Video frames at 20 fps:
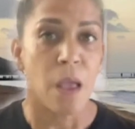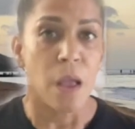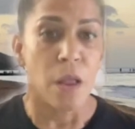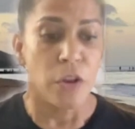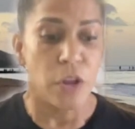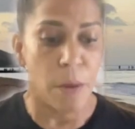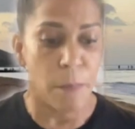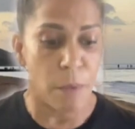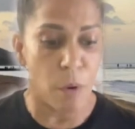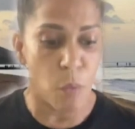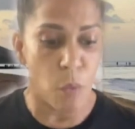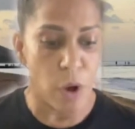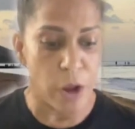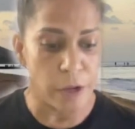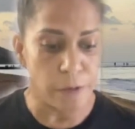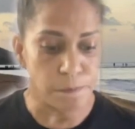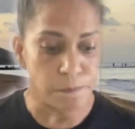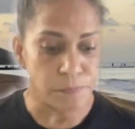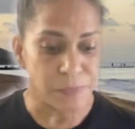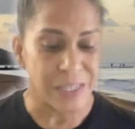Number
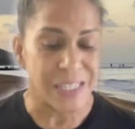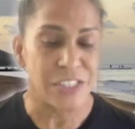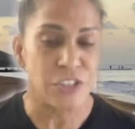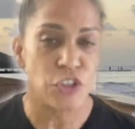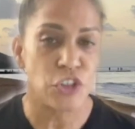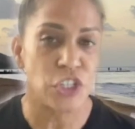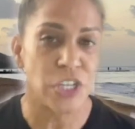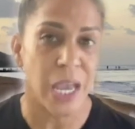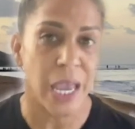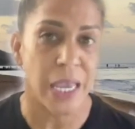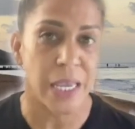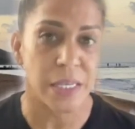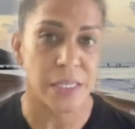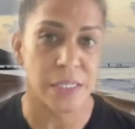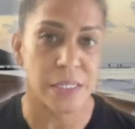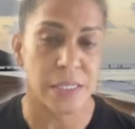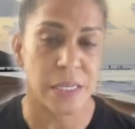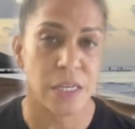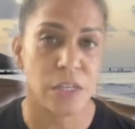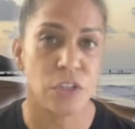one,
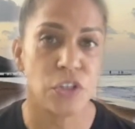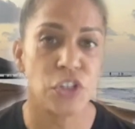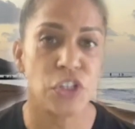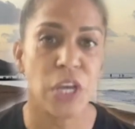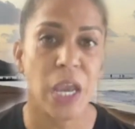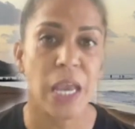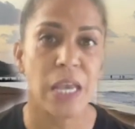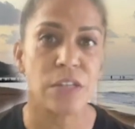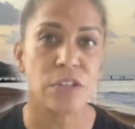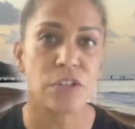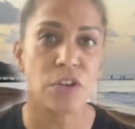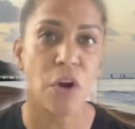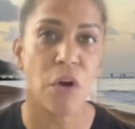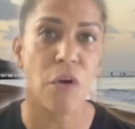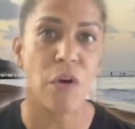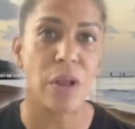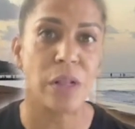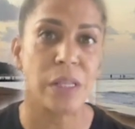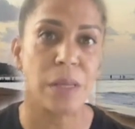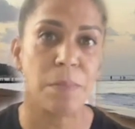Chase. Chase
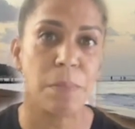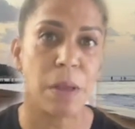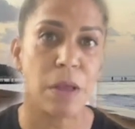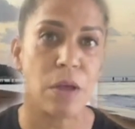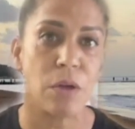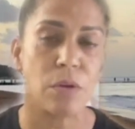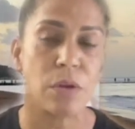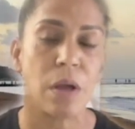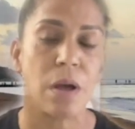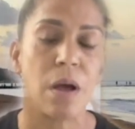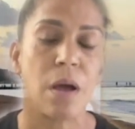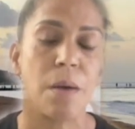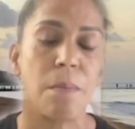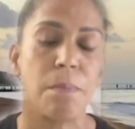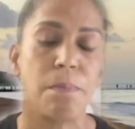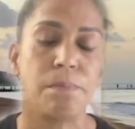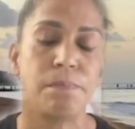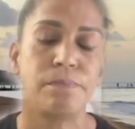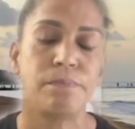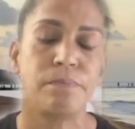currently
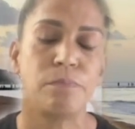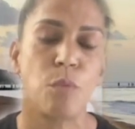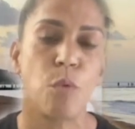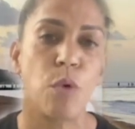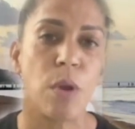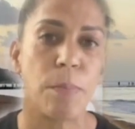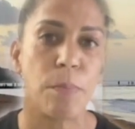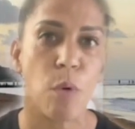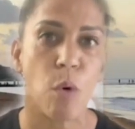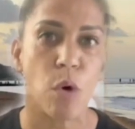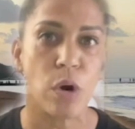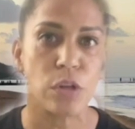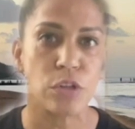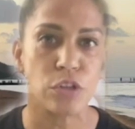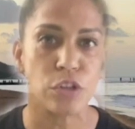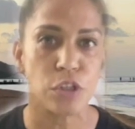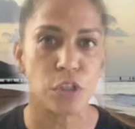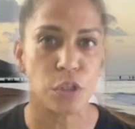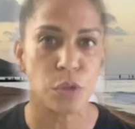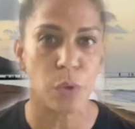
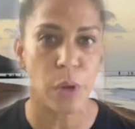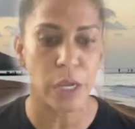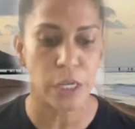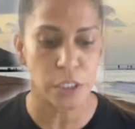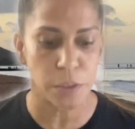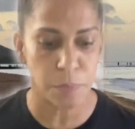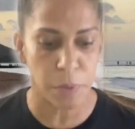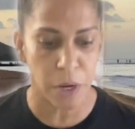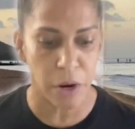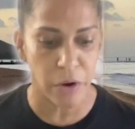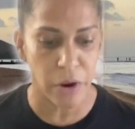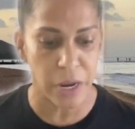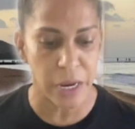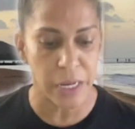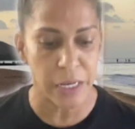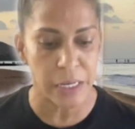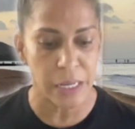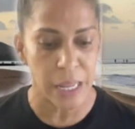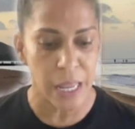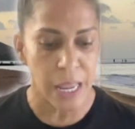reports to
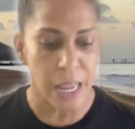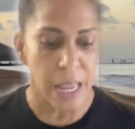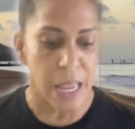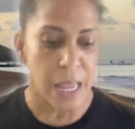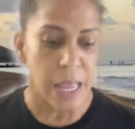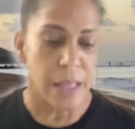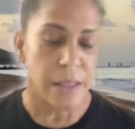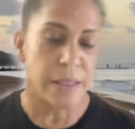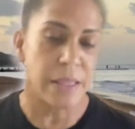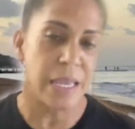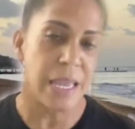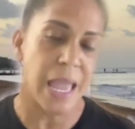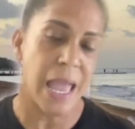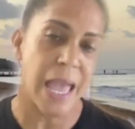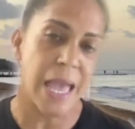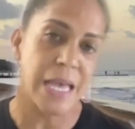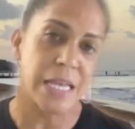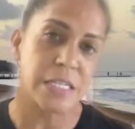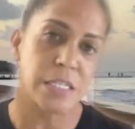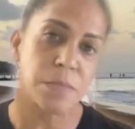Experian. The
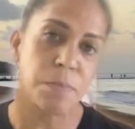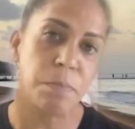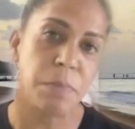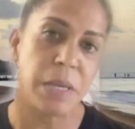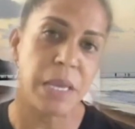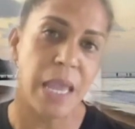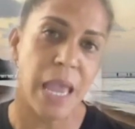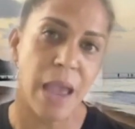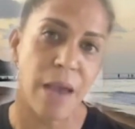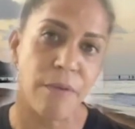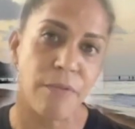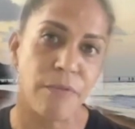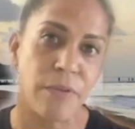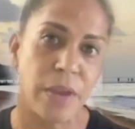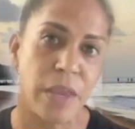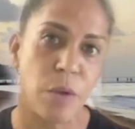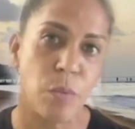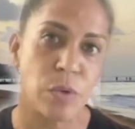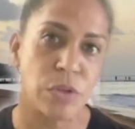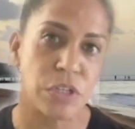
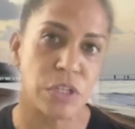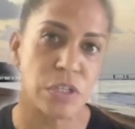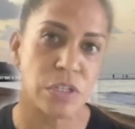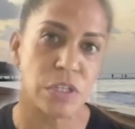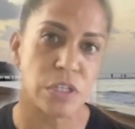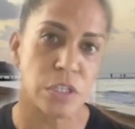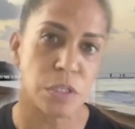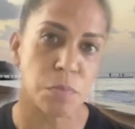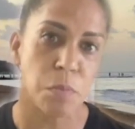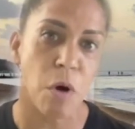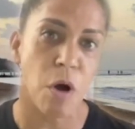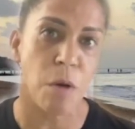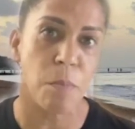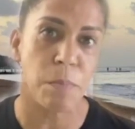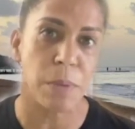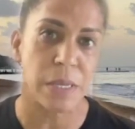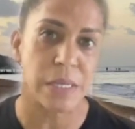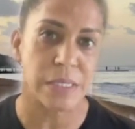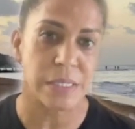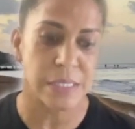SBFE, which is a small
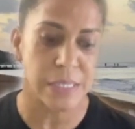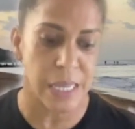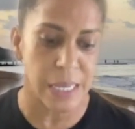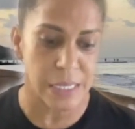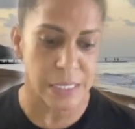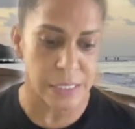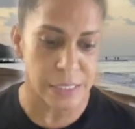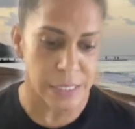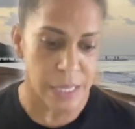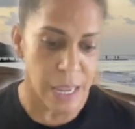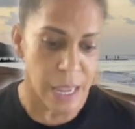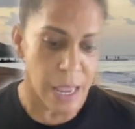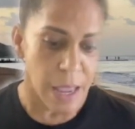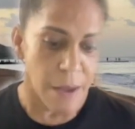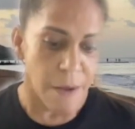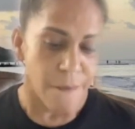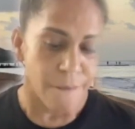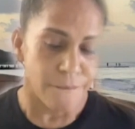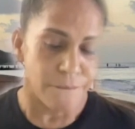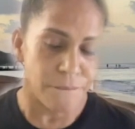business
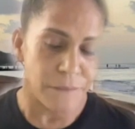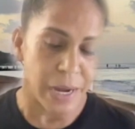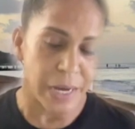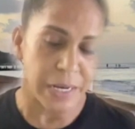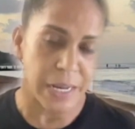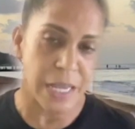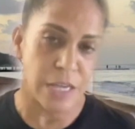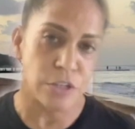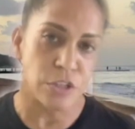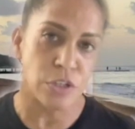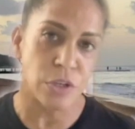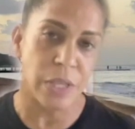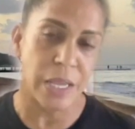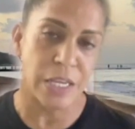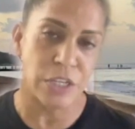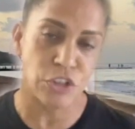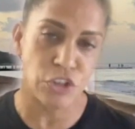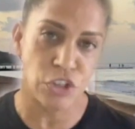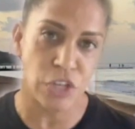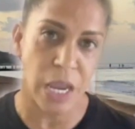financial
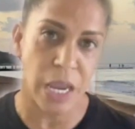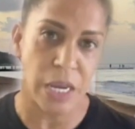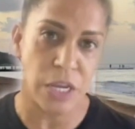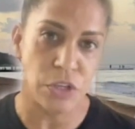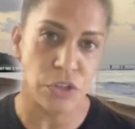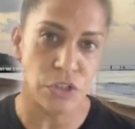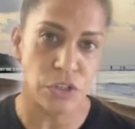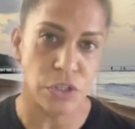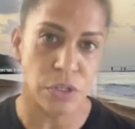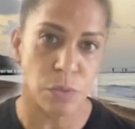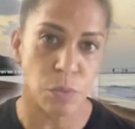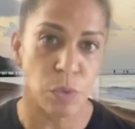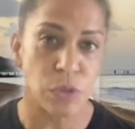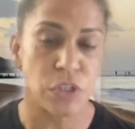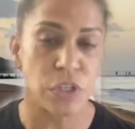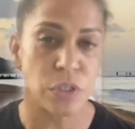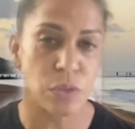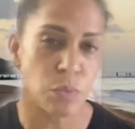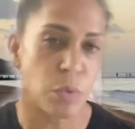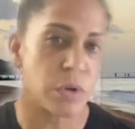exchange,
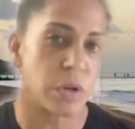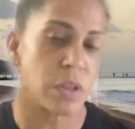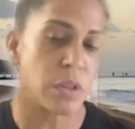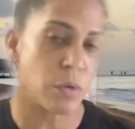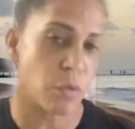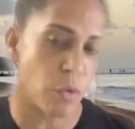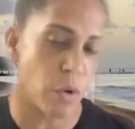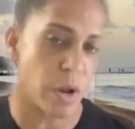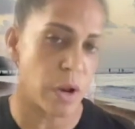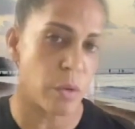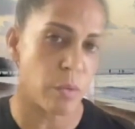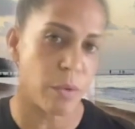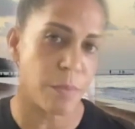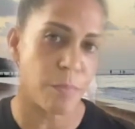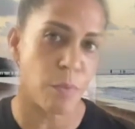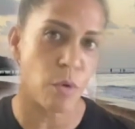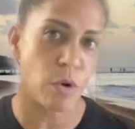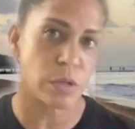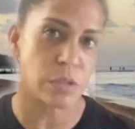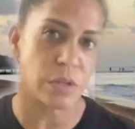which is one of the credit
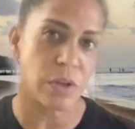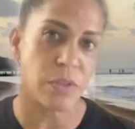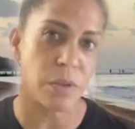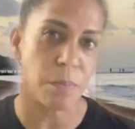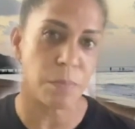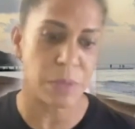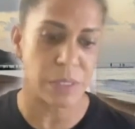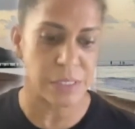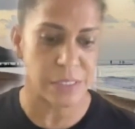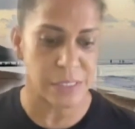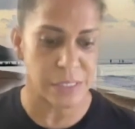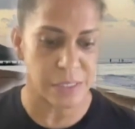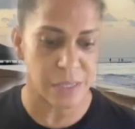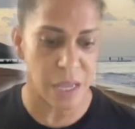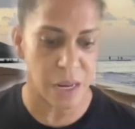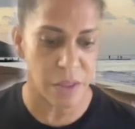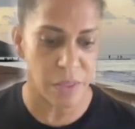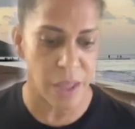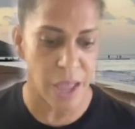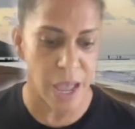reports on the business
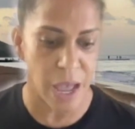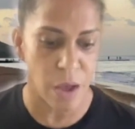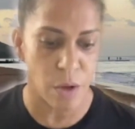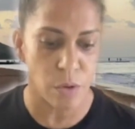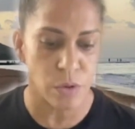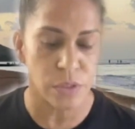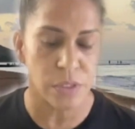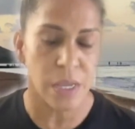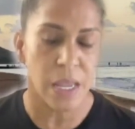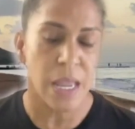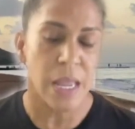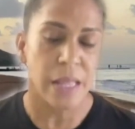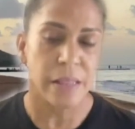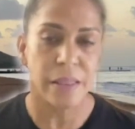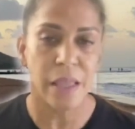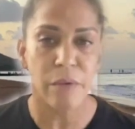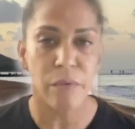side of the house, they